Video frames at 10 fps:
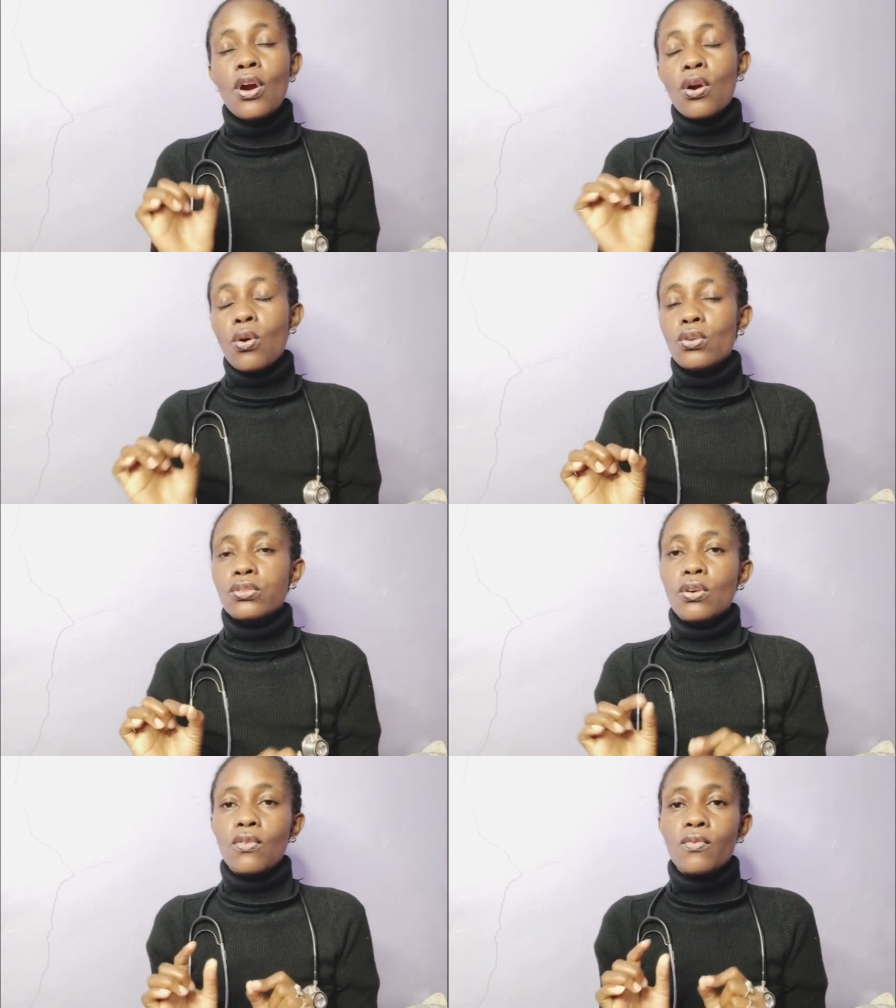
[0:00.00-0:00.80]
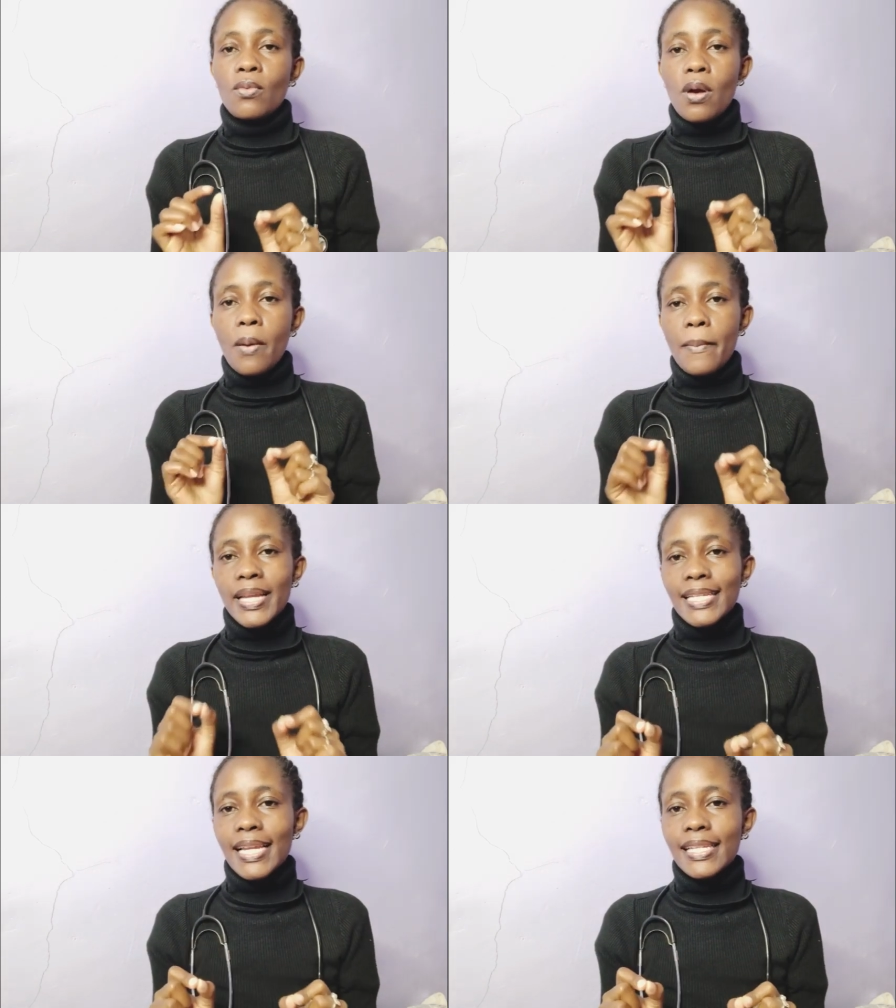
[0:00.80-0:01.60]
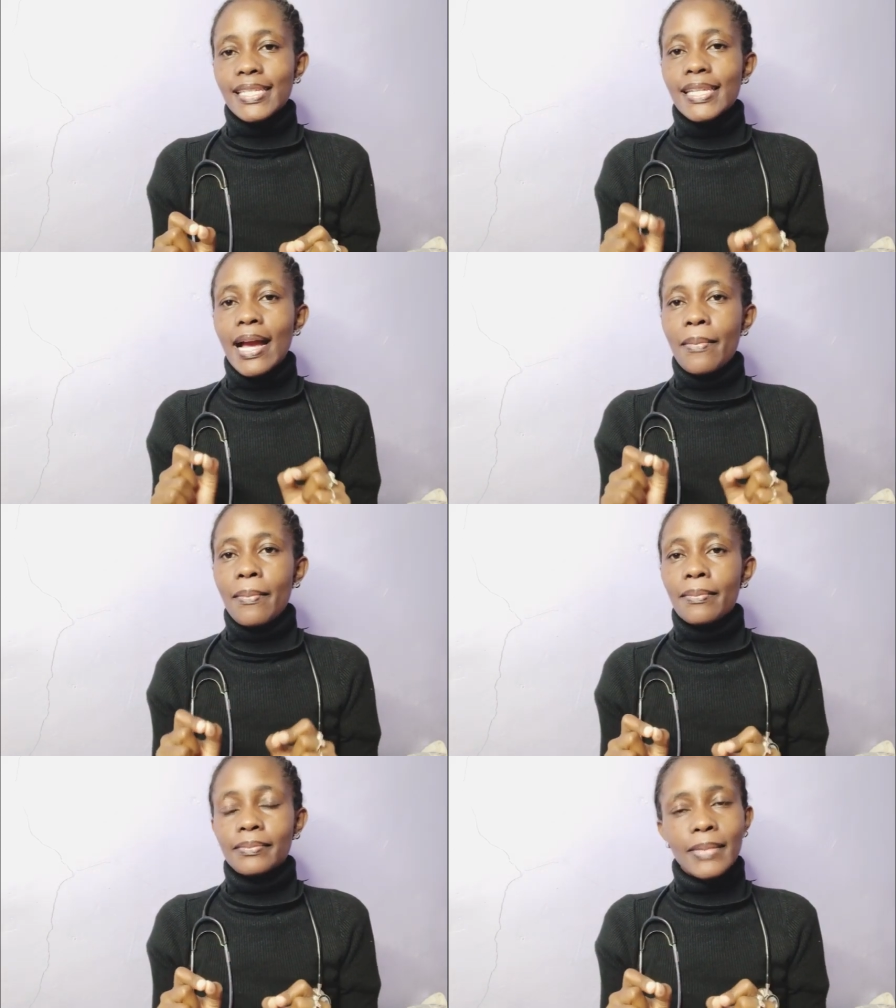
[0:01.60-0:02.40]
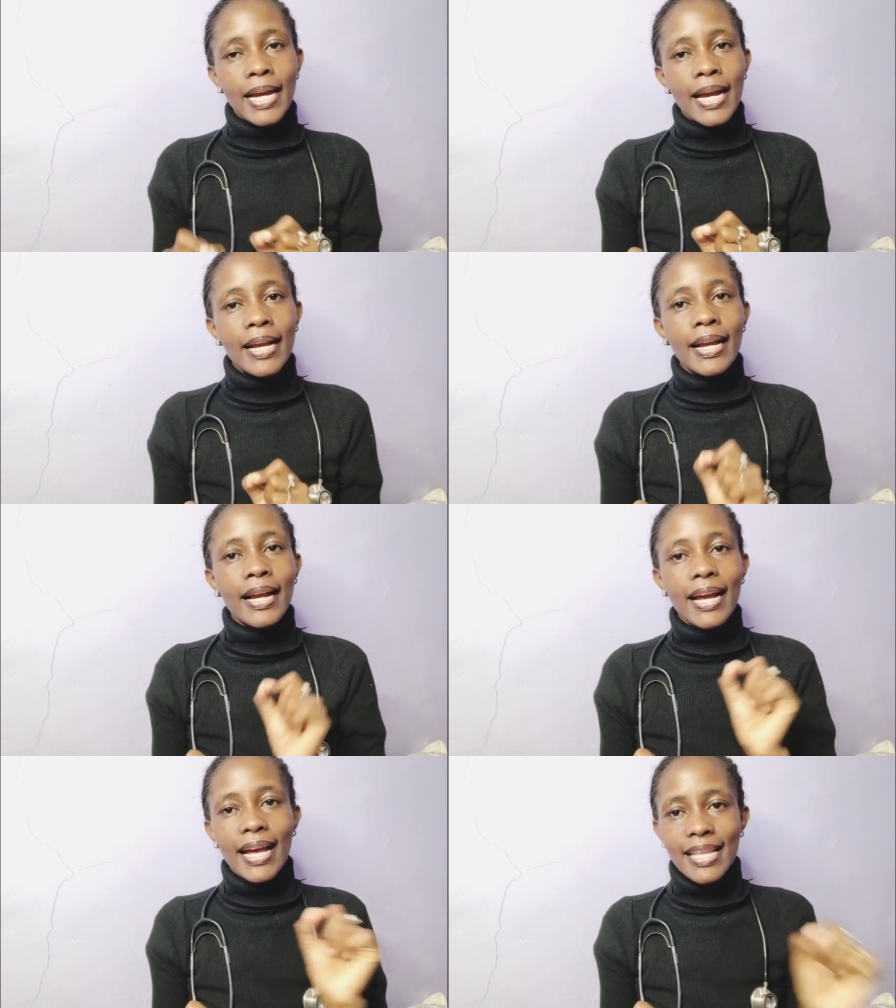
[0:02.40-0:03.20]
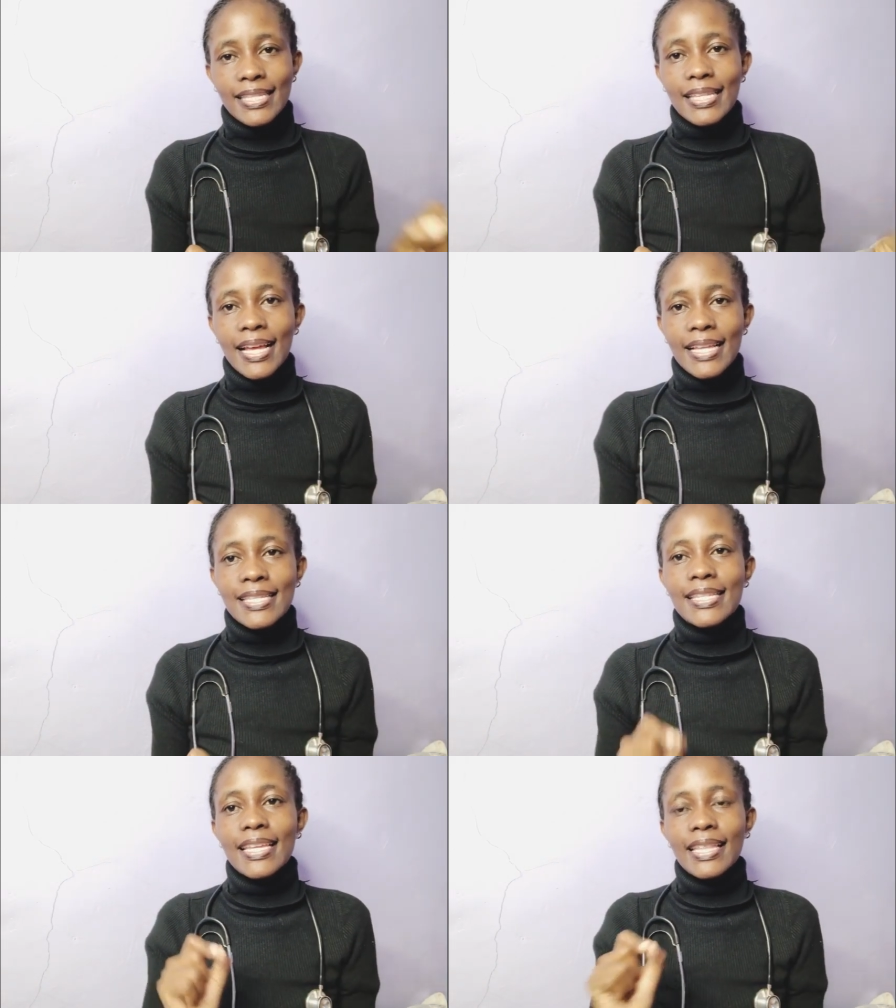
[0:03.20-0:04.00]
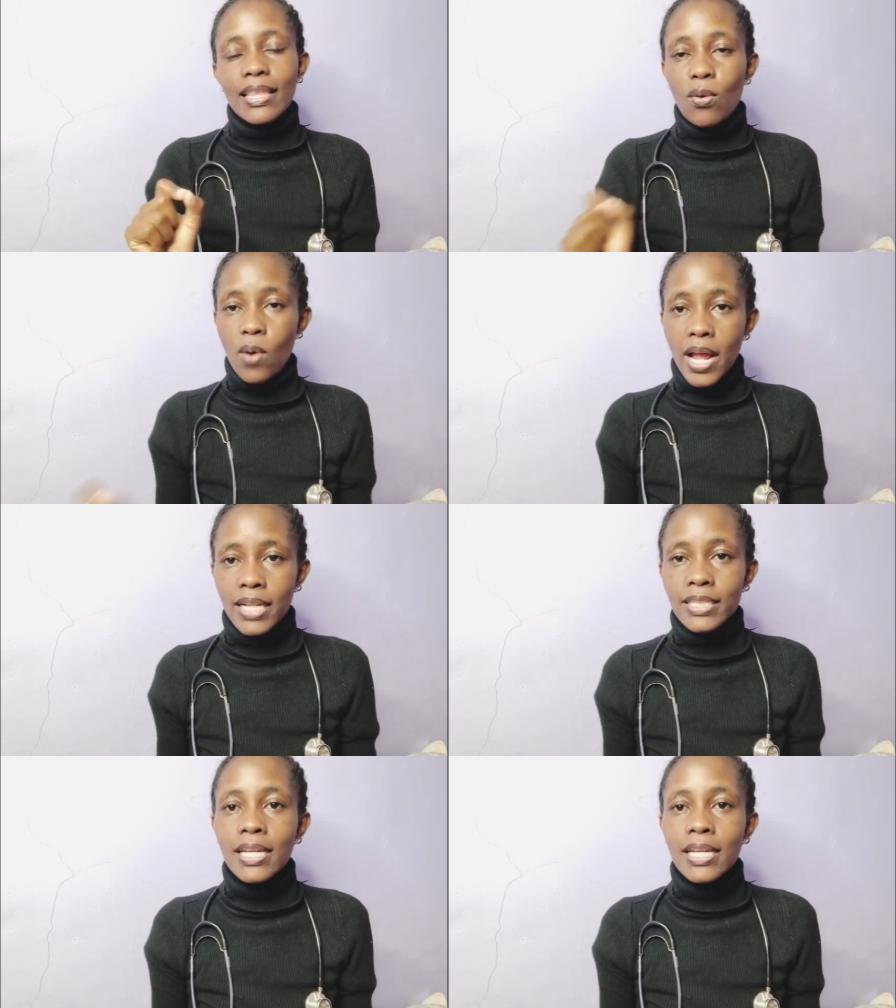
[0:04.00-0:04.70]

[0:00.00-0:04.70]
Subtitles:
cause of mortality among cancers in the world.